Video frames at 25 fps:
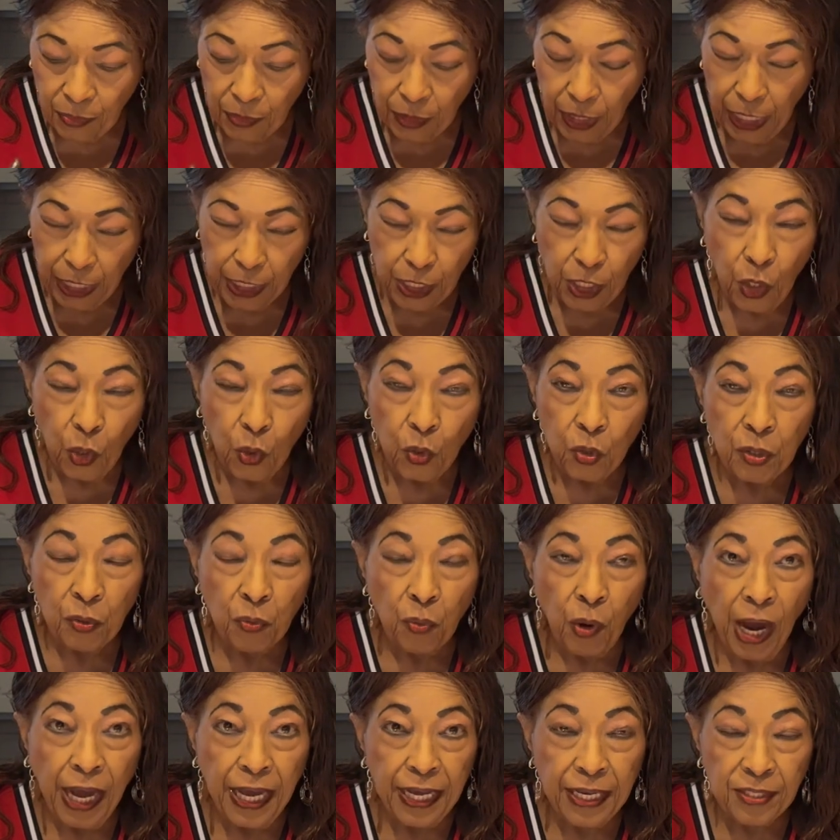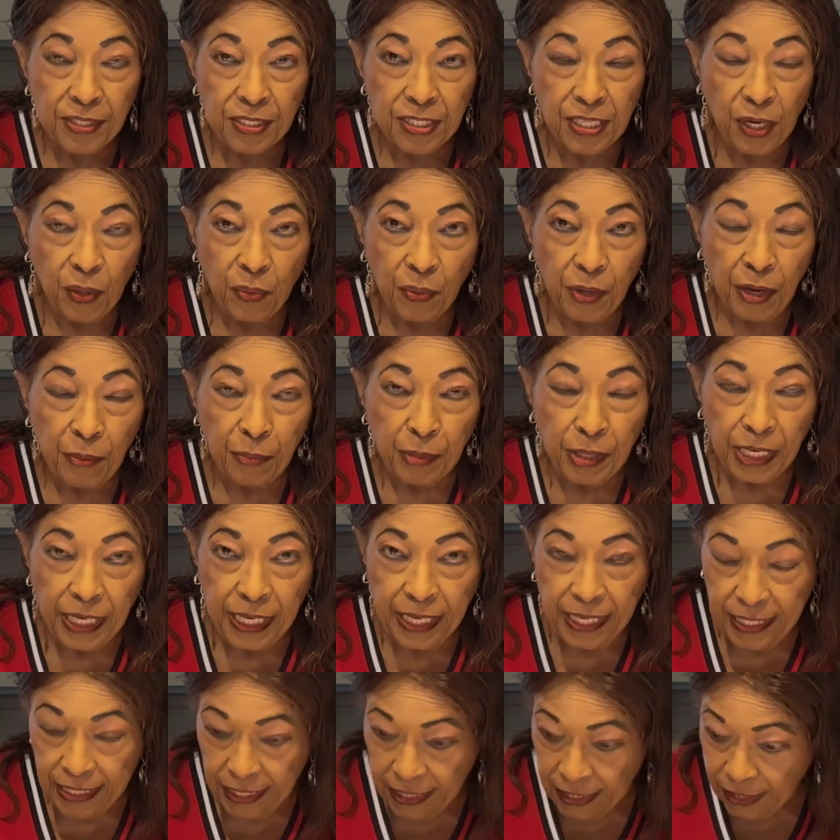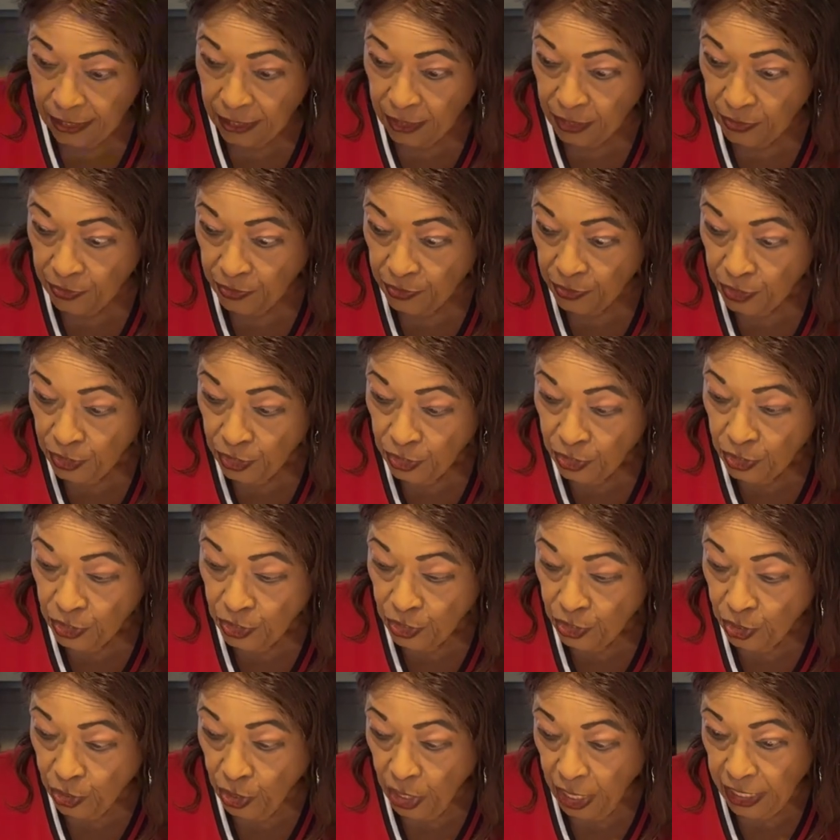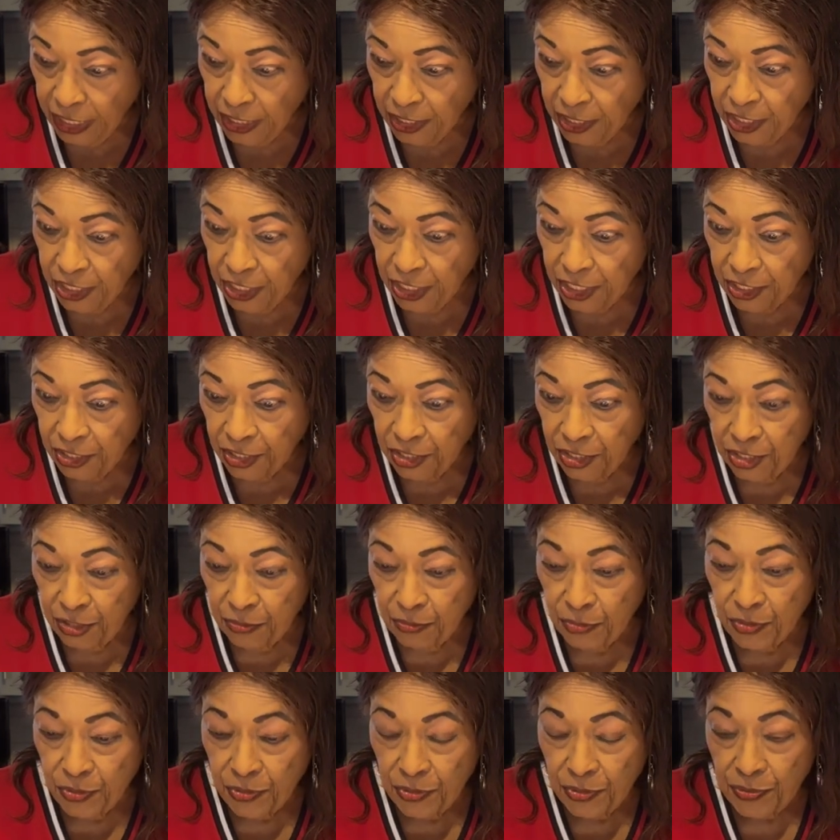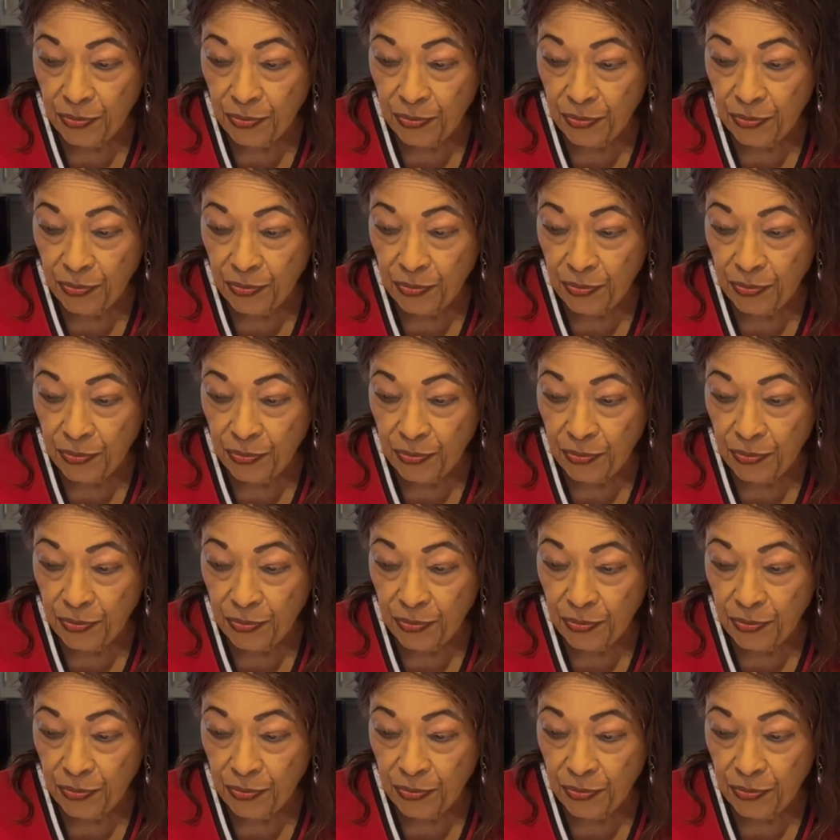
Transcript: I have to hold it right because I don't have my glasses on so I can see the numbers.